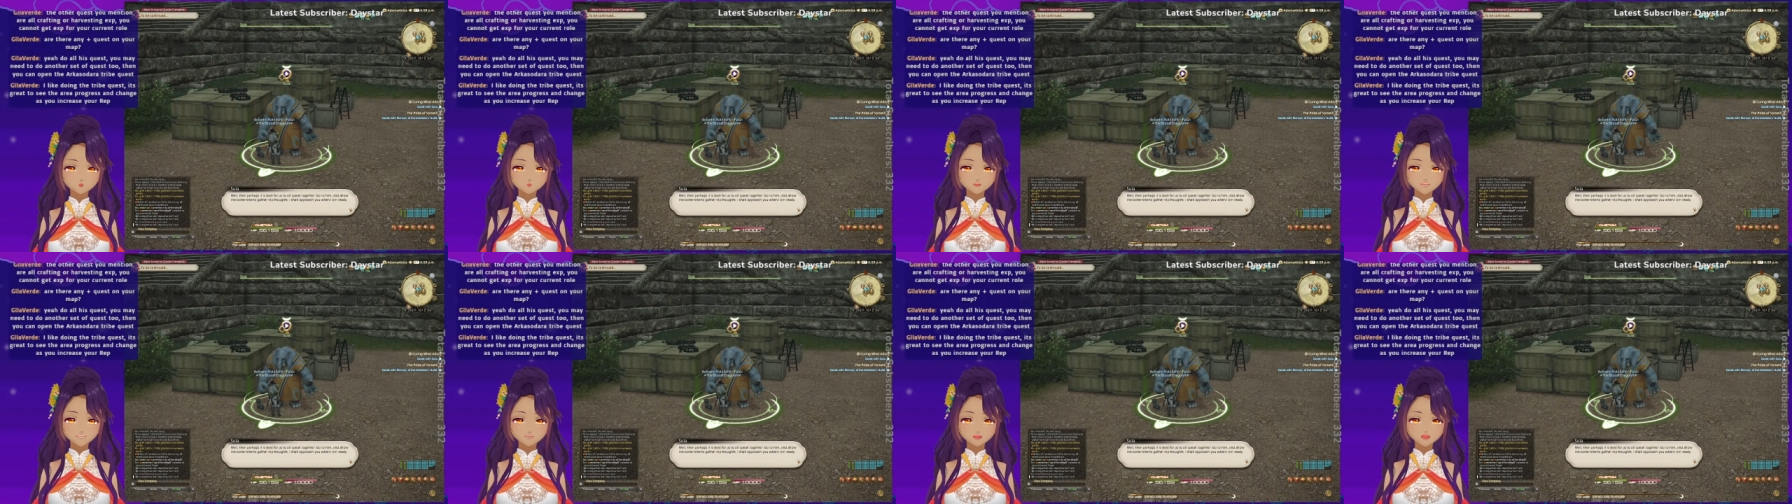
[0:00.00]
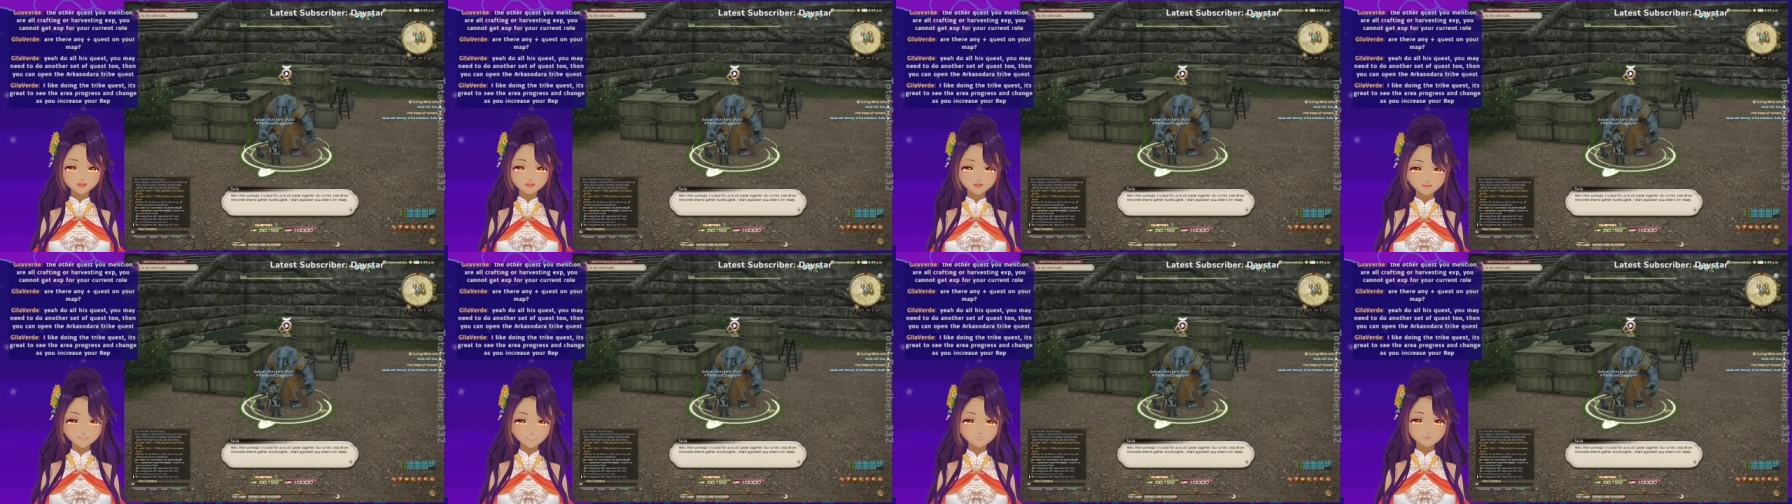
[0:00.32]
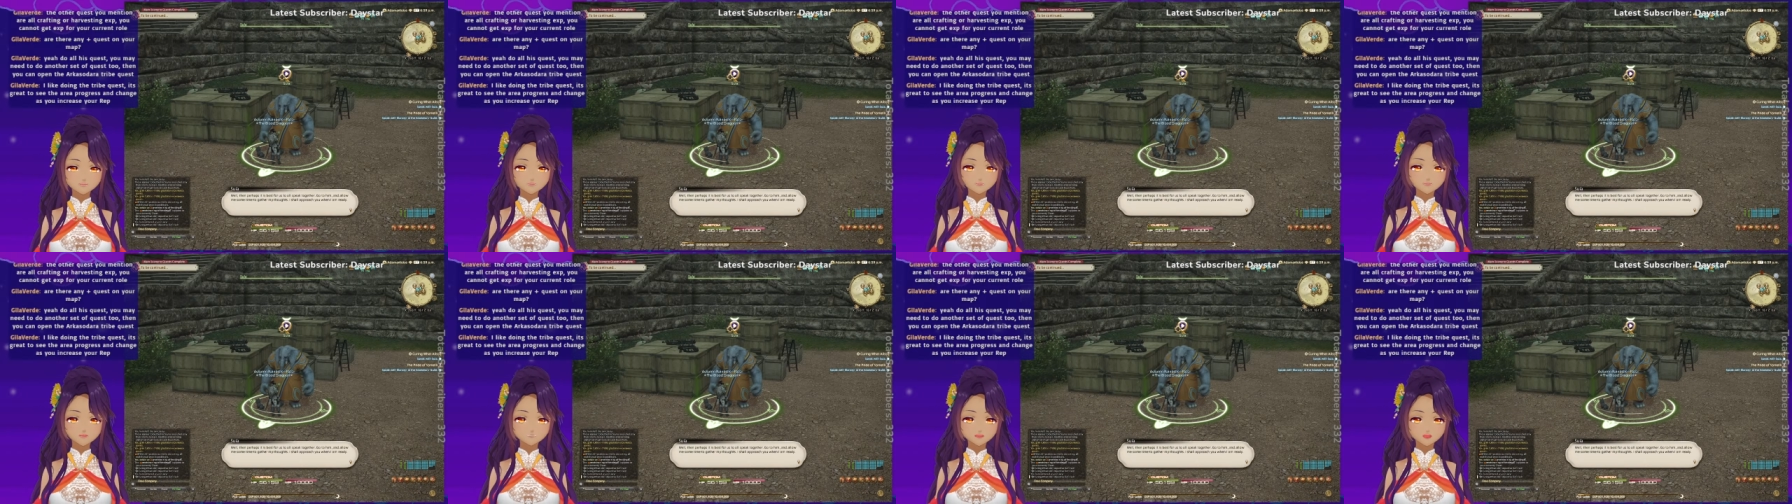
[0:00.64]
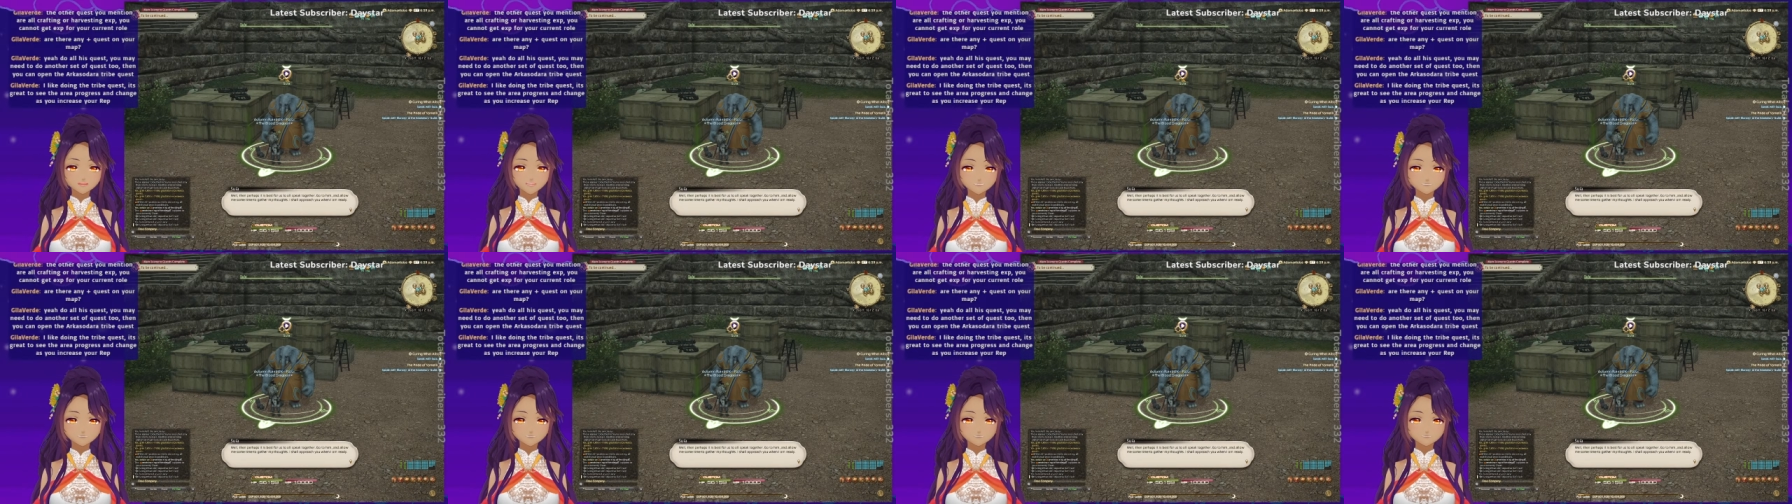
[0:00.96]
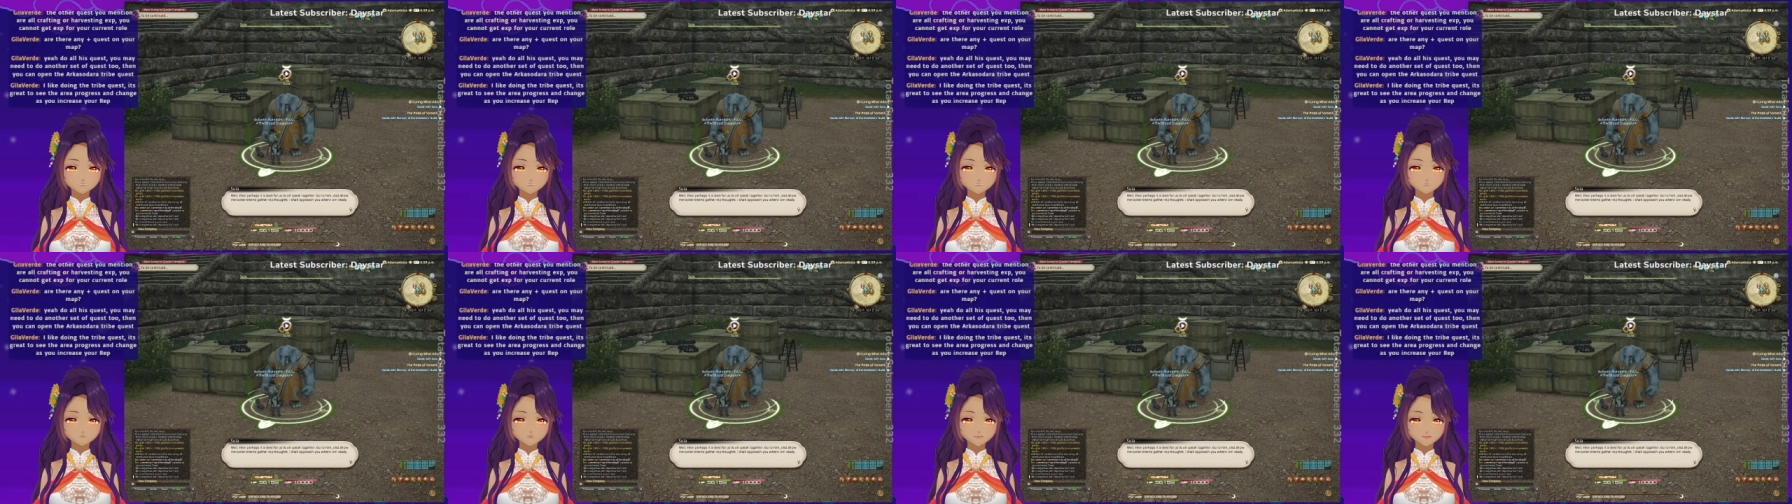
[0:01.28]
then perhaps it is
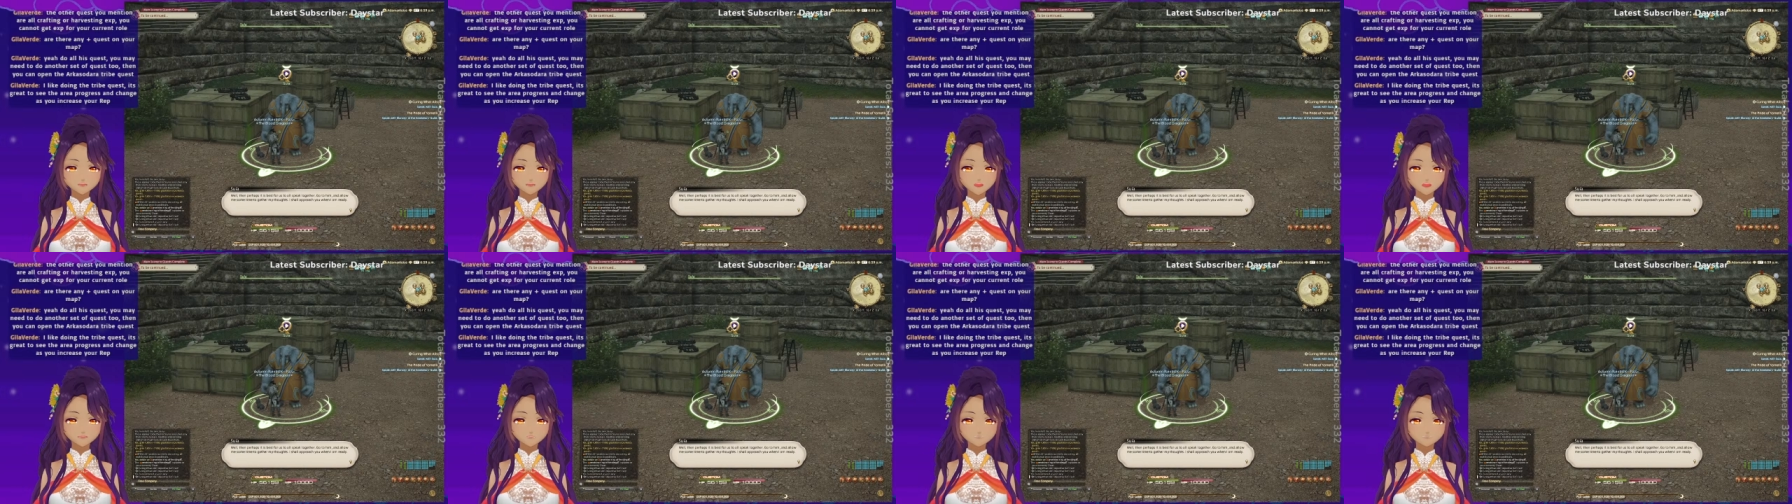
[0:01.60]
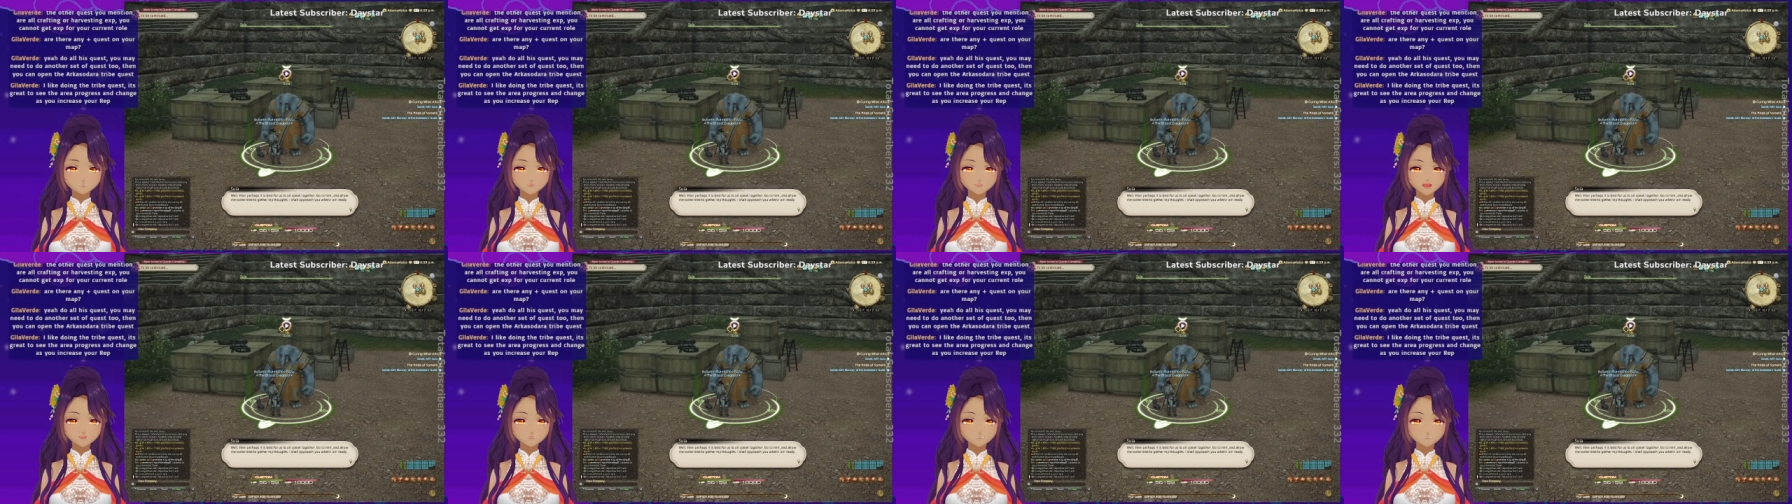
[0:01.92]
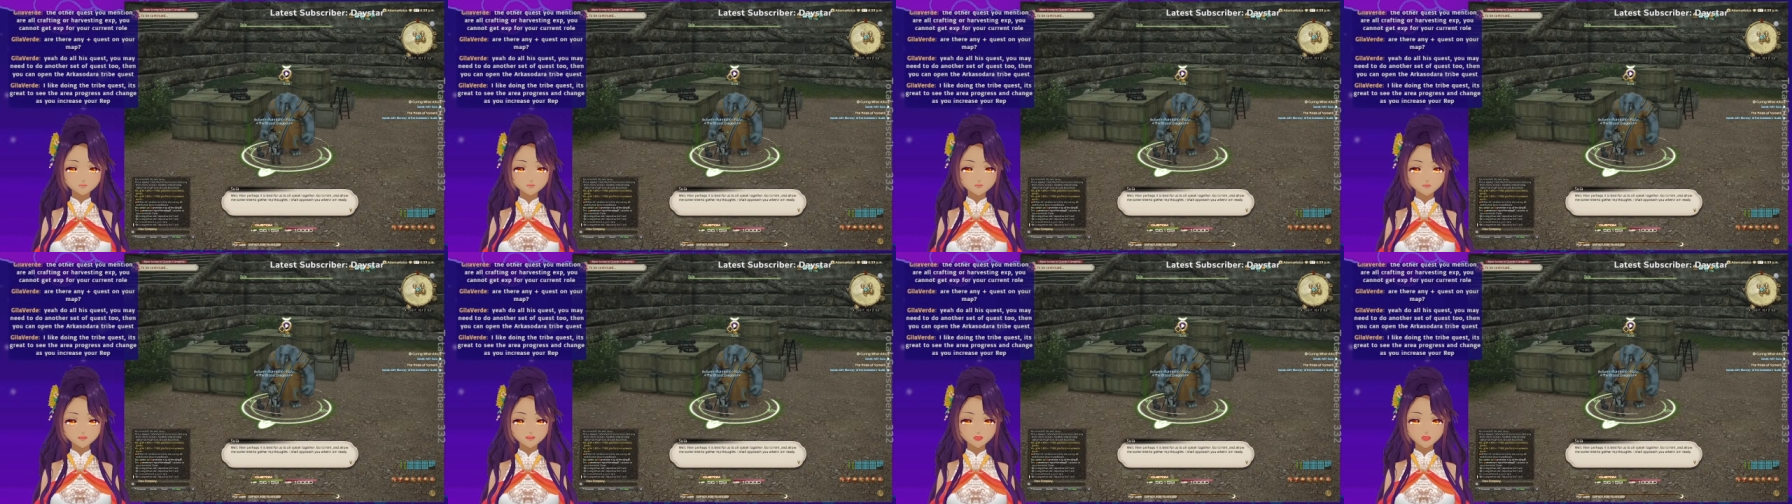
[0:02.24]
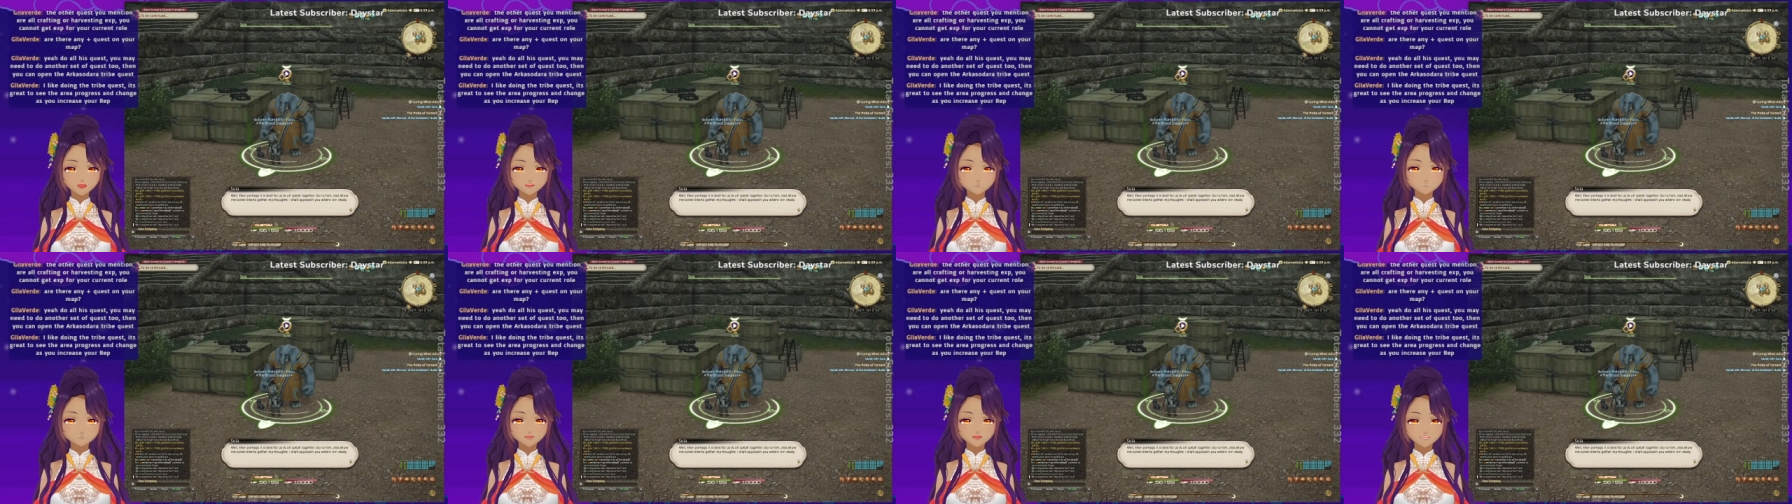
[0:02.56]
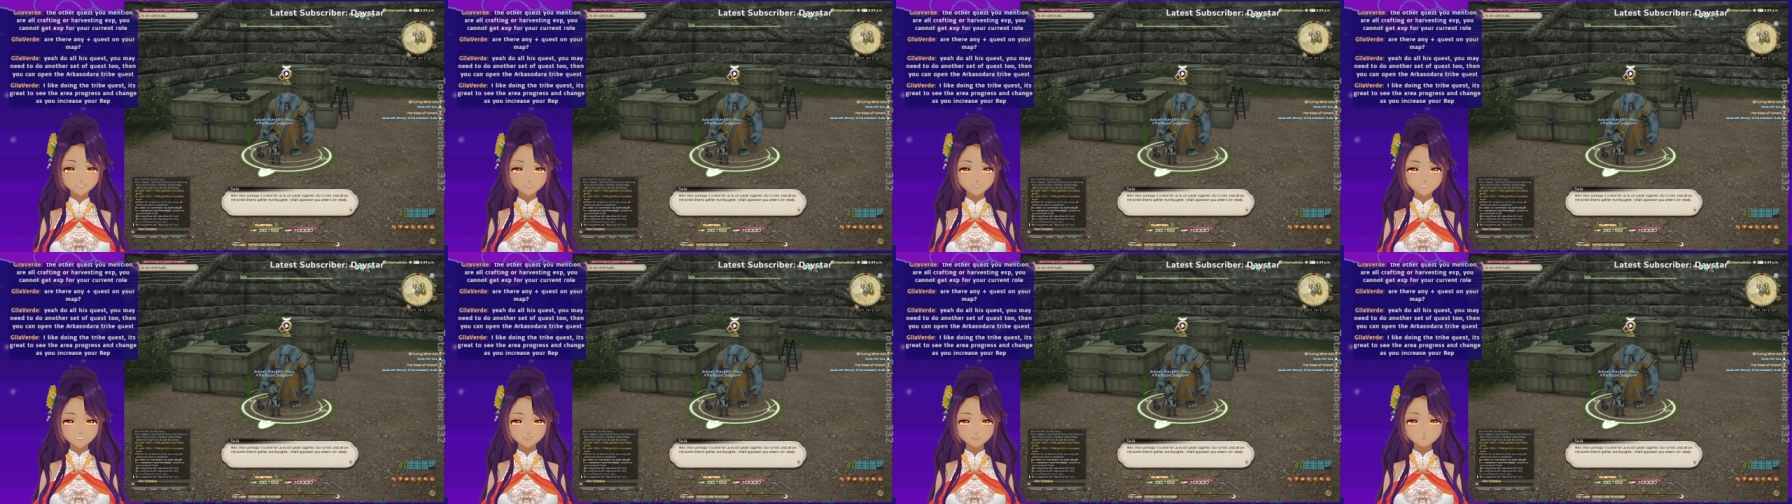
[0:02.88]
best for us to speak all
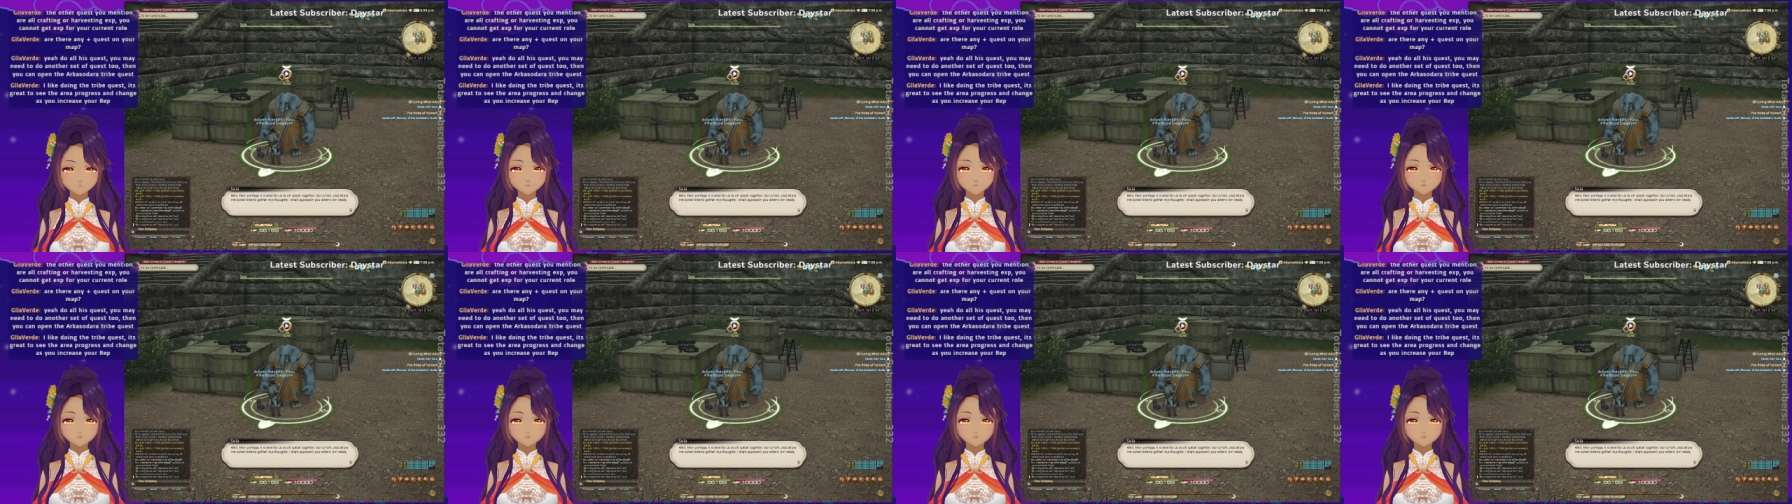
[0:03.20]
together.